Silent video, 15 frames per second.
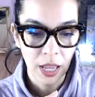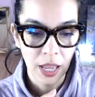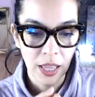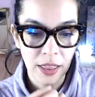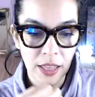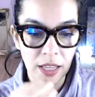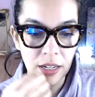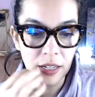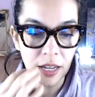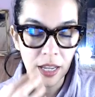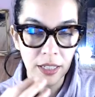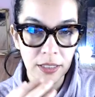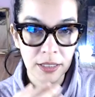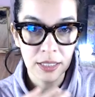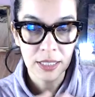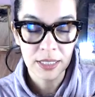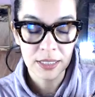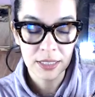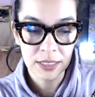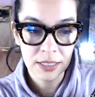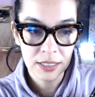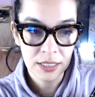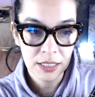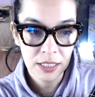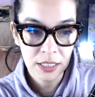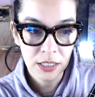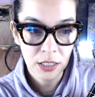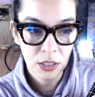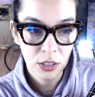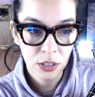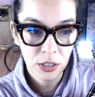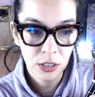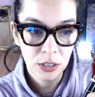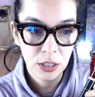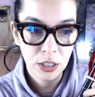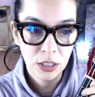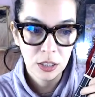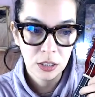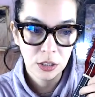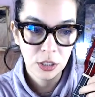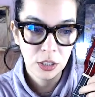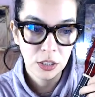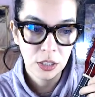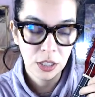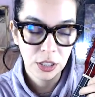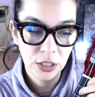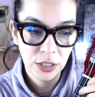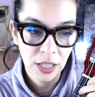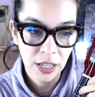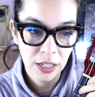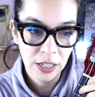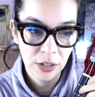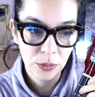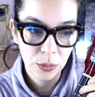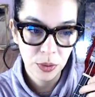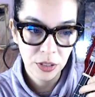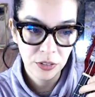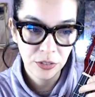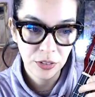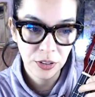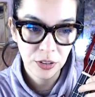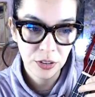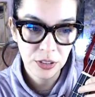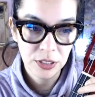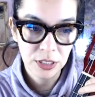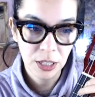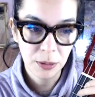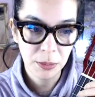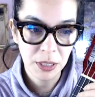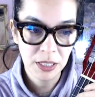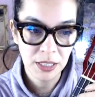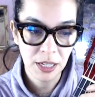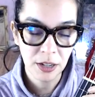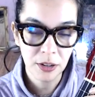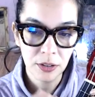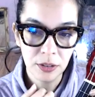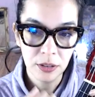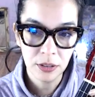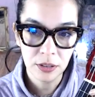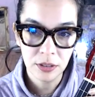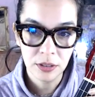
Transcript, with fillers: And then next is C. Look, look, look, look. That ring finger is coming down.